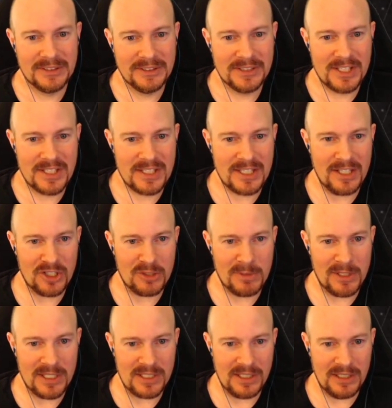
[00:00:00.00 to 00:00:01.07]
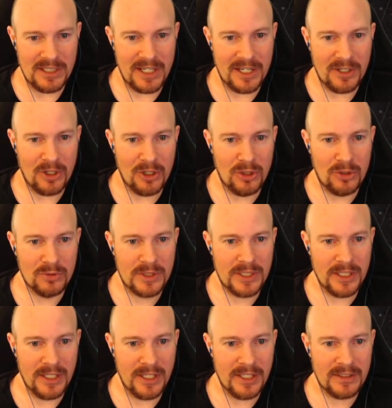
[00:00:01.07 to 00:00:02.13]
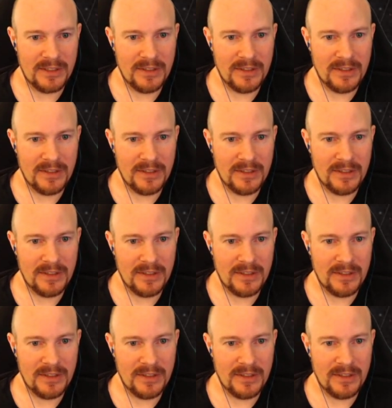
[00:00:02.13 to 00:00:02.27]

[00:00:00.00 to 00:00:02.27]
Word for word: Salesman is a liar. Oh, God.